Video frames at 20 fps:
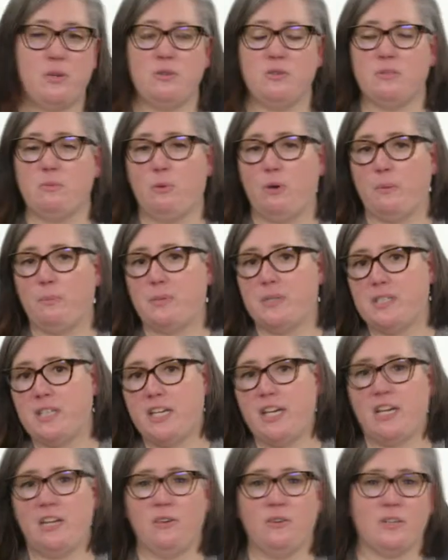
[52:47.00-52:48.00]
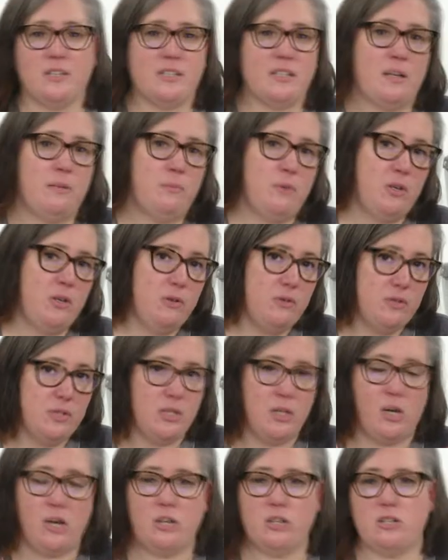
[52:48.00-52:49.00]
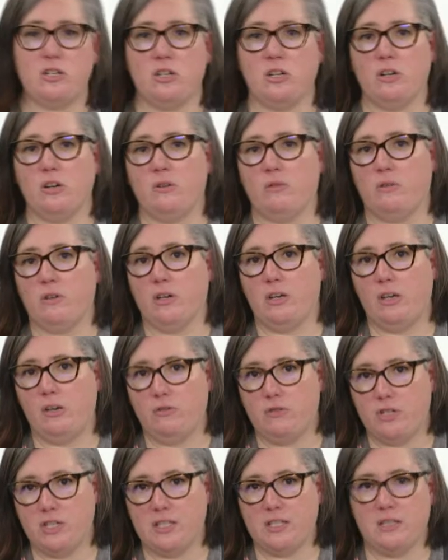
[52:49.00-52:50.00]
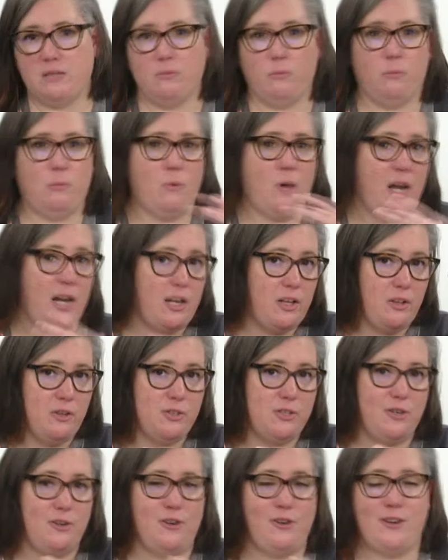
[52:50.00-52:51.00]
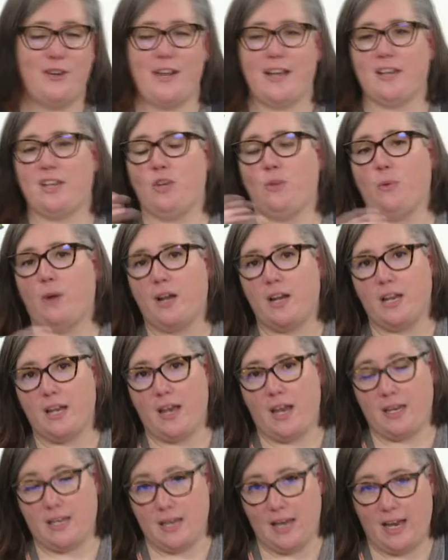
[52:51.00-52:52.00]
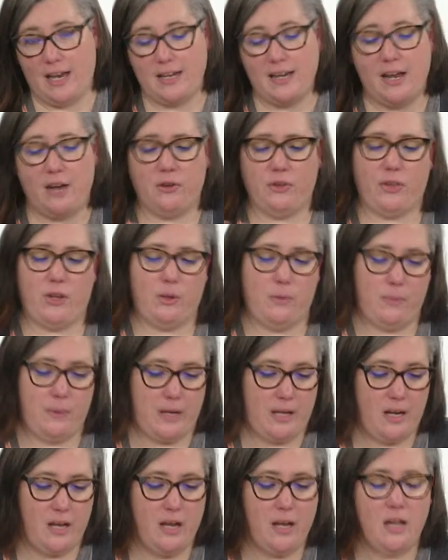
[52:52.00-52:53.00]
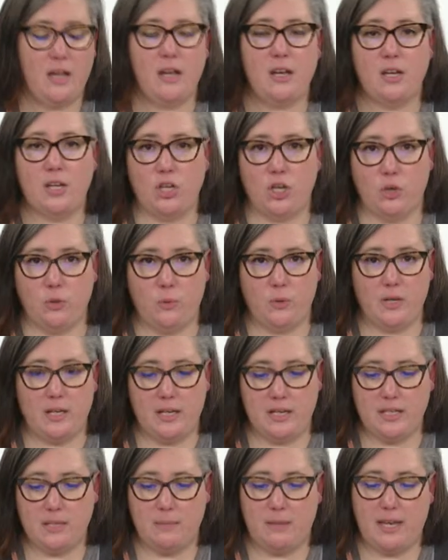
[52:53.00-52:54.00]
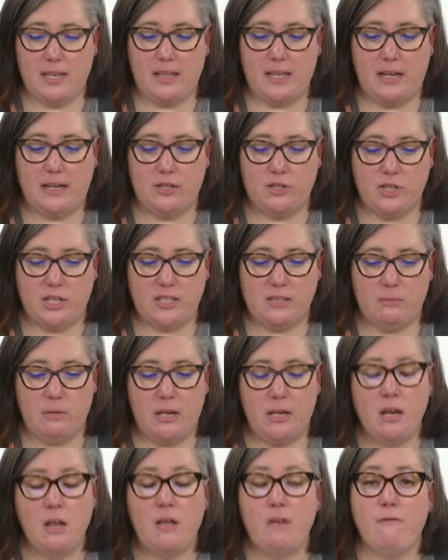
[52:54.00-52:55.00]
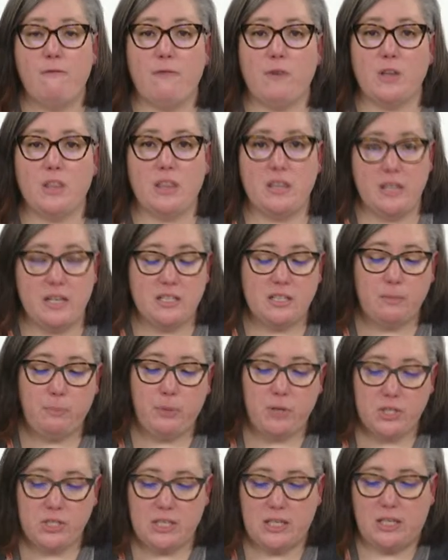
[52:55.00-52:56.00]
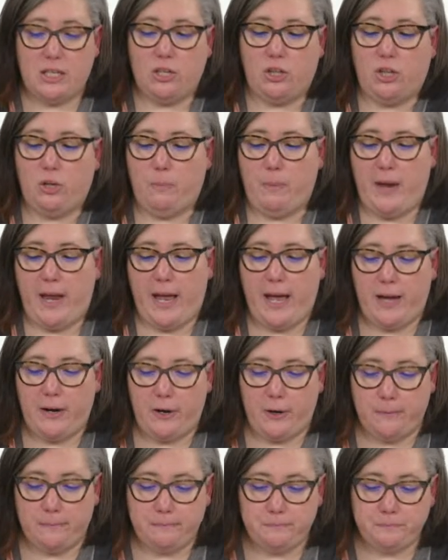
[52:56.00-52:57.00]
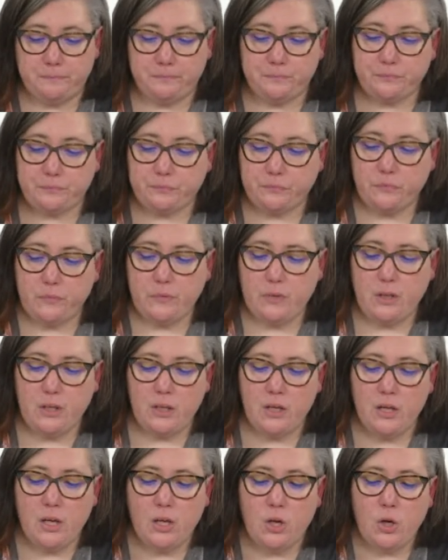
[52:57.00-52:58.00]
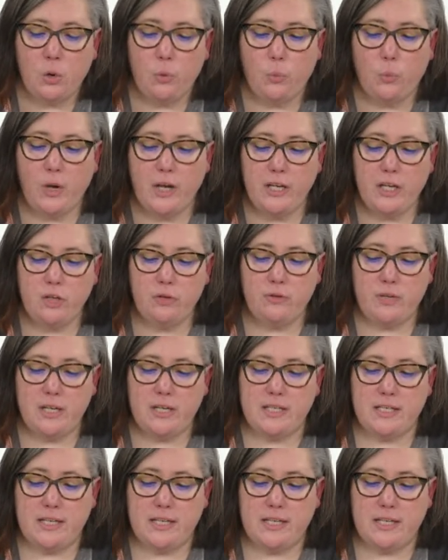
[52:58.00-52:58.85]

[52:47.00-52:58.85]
who's more petite or someone who's larger, or you just want it closer to your neck, you want it to hang down a little bit, you would need to make that adjustment. For this particular pattern, what you need